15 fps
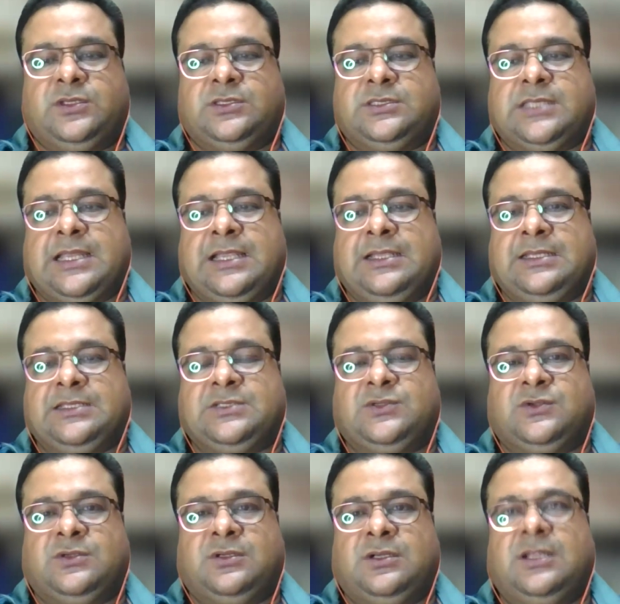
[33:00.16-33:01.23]
those analytics
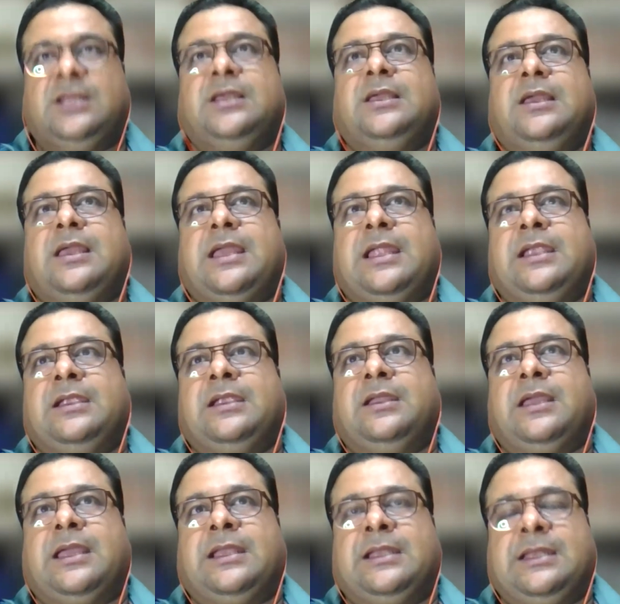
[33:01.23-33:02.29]
tool and
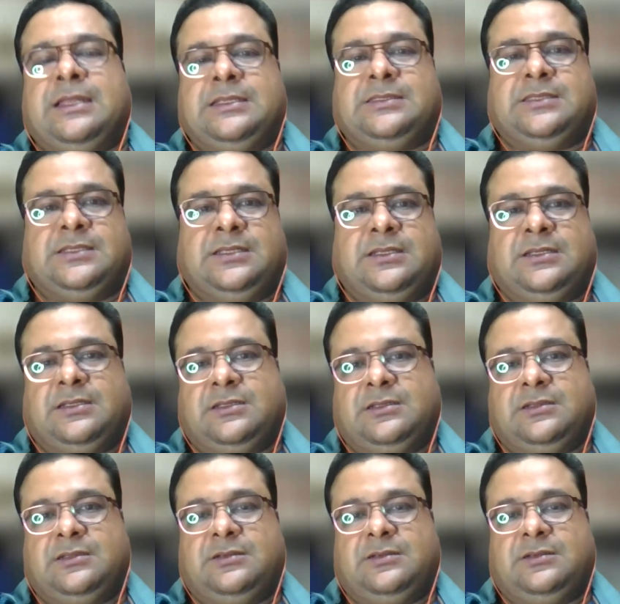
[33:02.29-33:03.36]
analyze the data
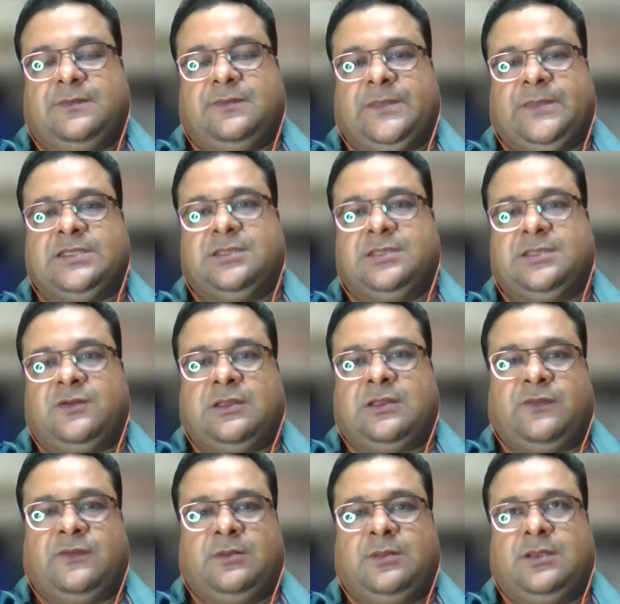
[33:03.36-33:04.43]
that is uh,
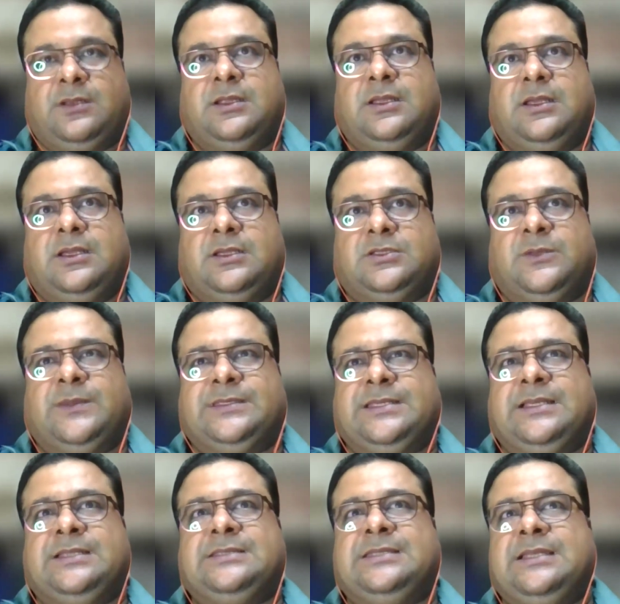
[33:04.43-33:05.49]
available so
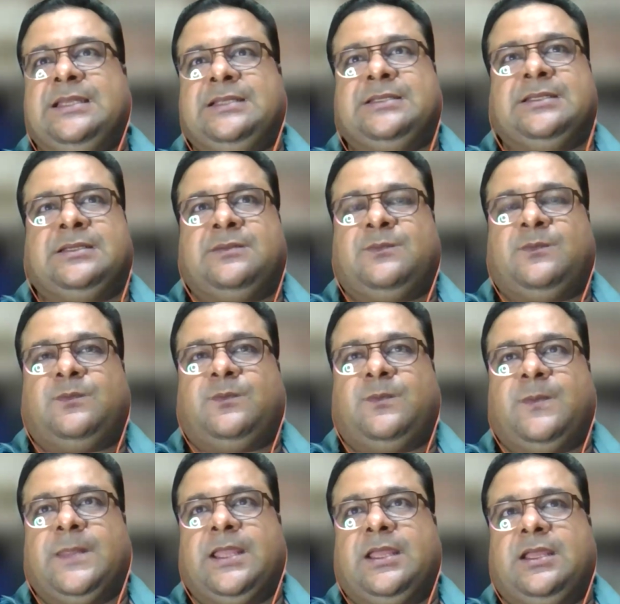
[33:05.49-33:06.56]
basically select a
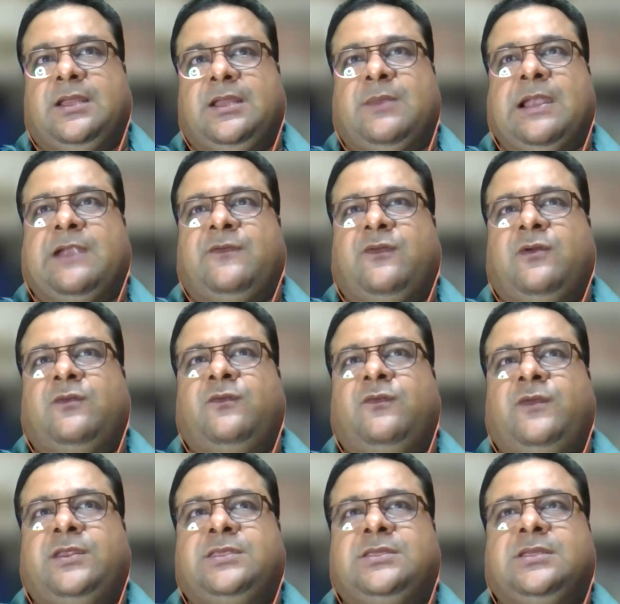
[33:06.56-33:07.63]
platform
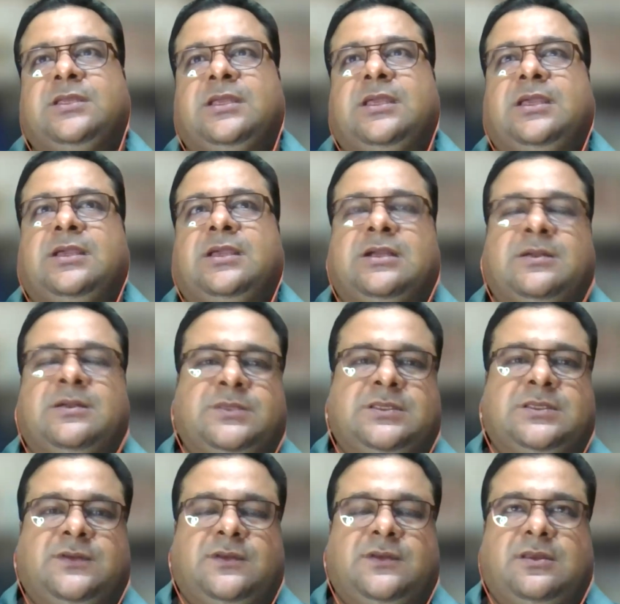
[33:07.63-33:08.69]
which comes
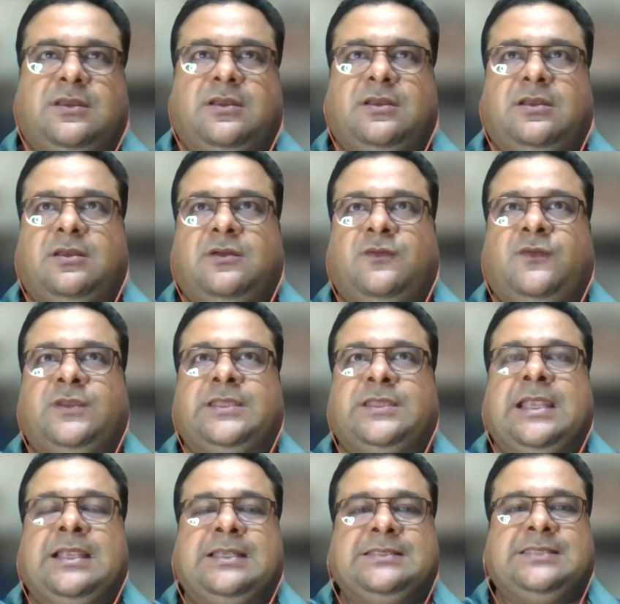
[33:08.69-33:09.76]
with
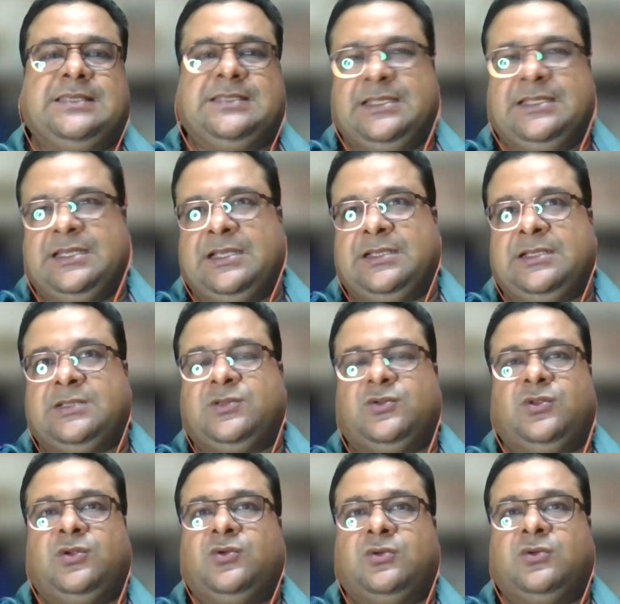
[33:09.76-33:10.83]
analytics integrated so
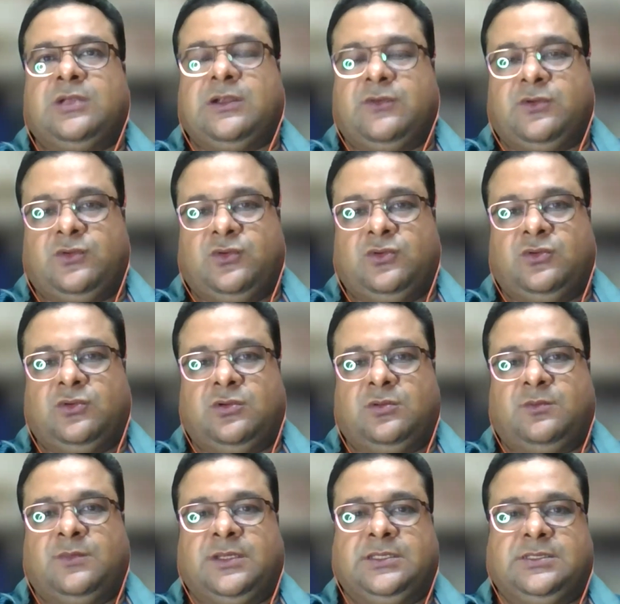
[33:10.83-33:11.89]
you don't have to do
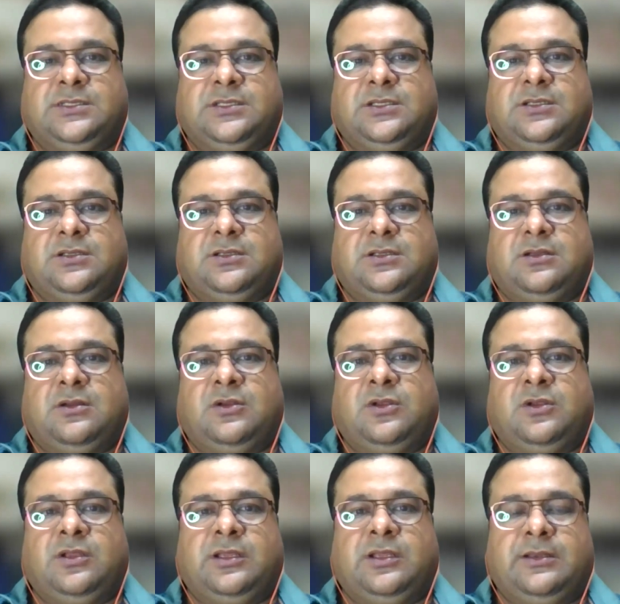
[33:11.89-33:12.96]
much on
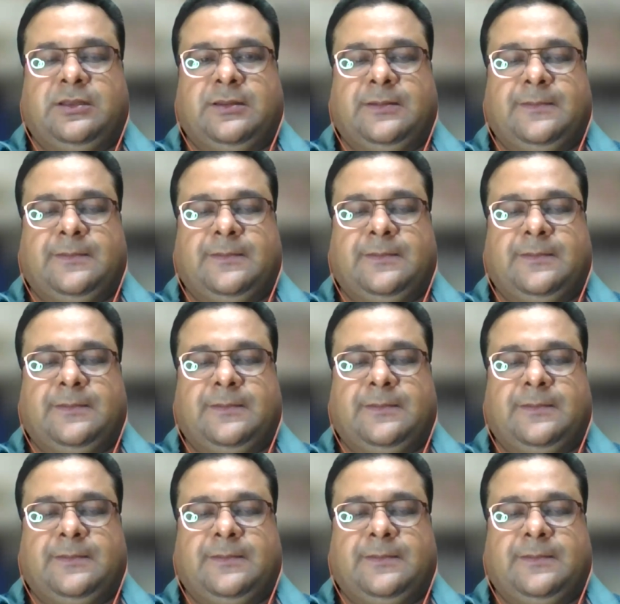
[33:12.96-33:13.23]
your end